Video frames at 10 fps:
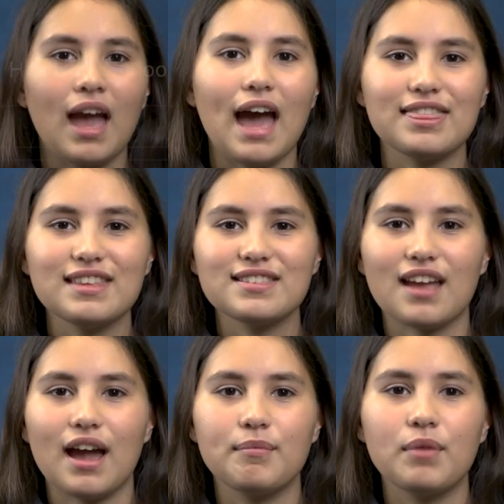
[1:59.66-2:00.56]
At this
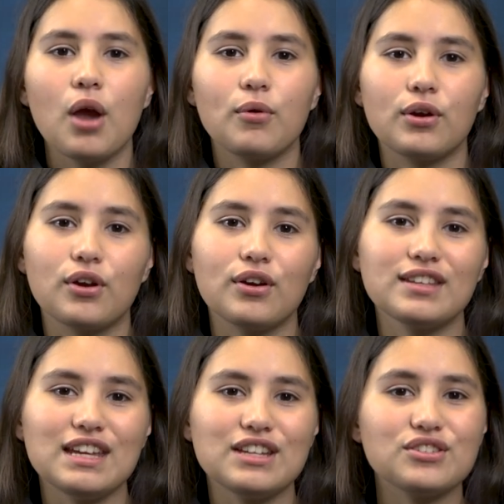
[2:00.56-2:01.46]
time, we're going
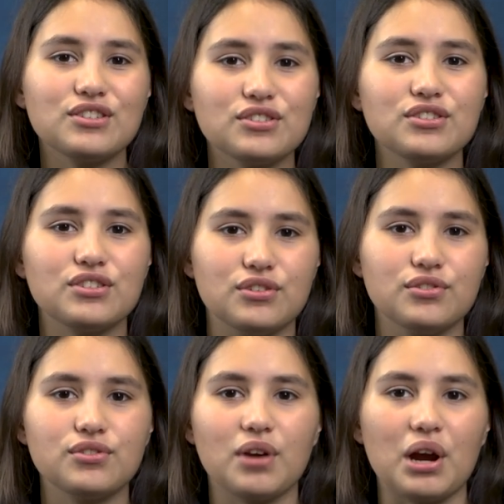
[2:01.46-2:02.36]
to introduce you
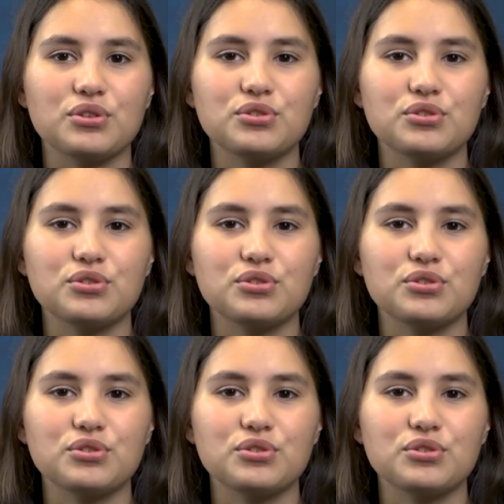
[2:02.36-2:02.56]
to our